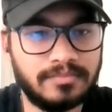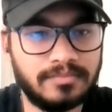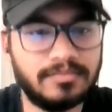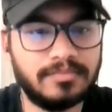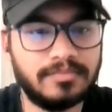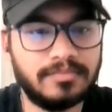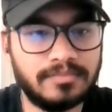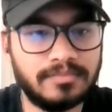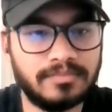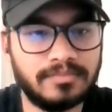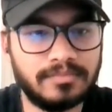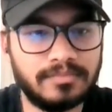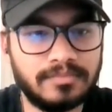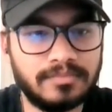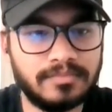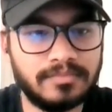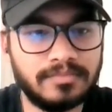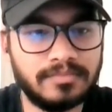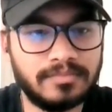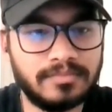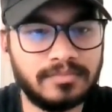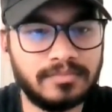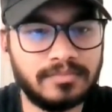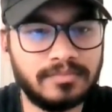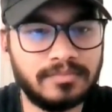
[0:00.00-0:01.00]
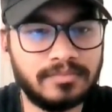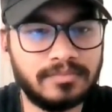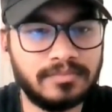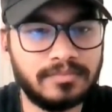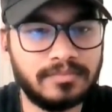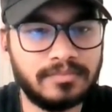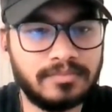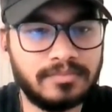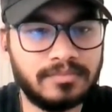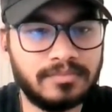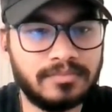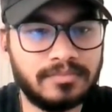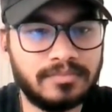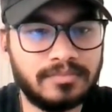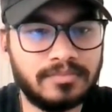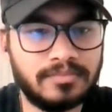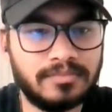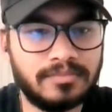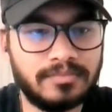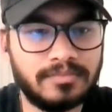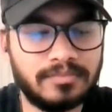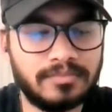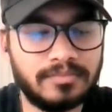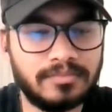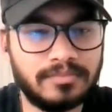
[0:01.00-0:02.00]

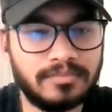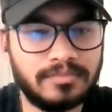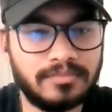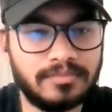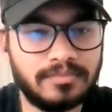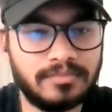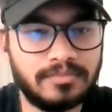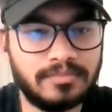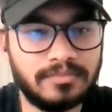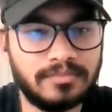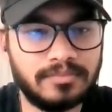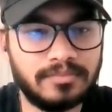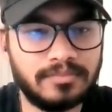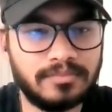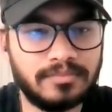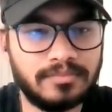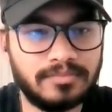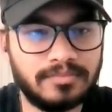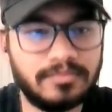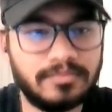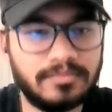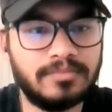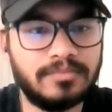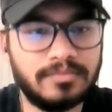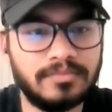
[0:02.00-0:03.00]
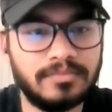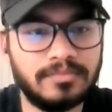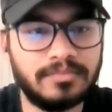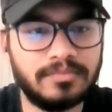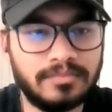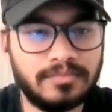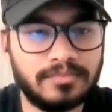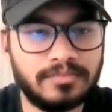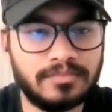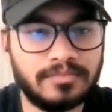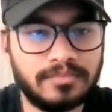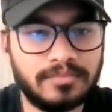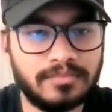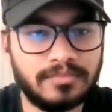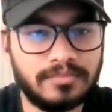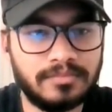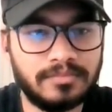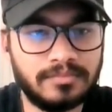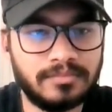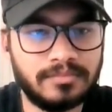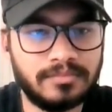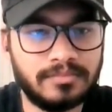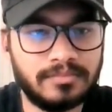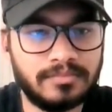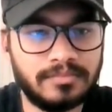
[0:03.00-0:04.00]

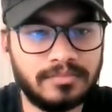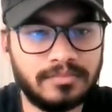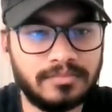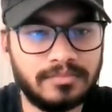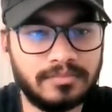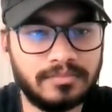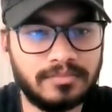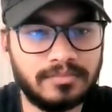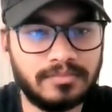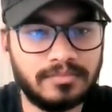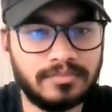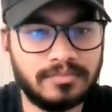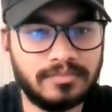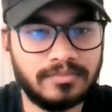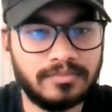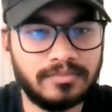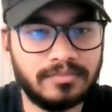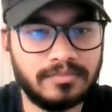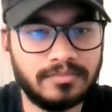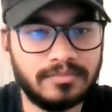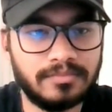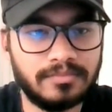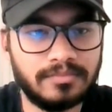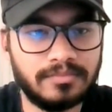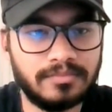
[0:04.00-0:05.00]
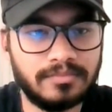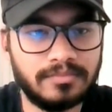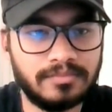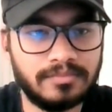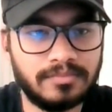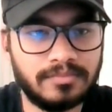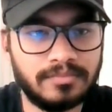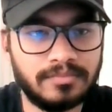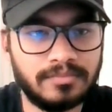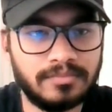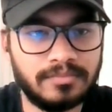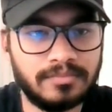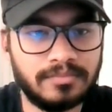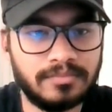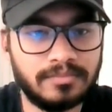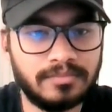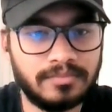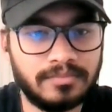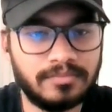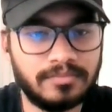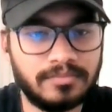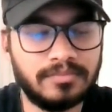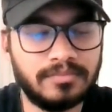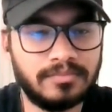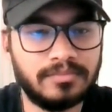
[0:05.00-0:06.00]

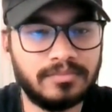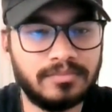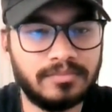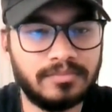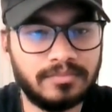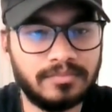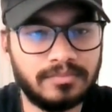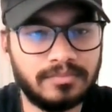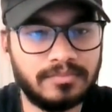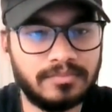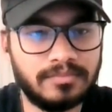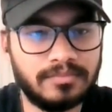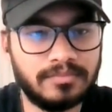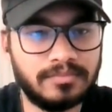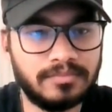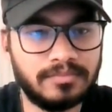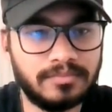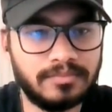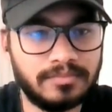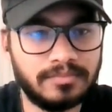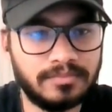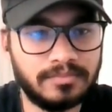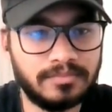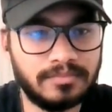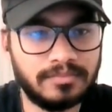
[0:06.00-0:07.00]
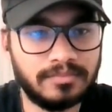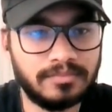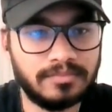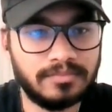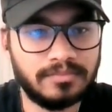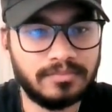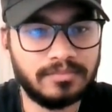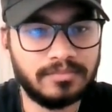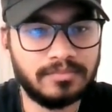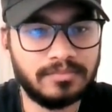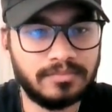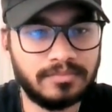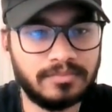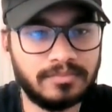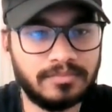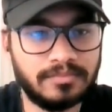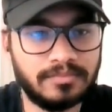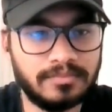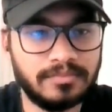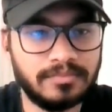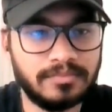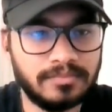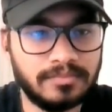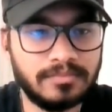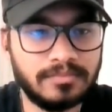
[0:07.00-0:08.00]
(not speaking)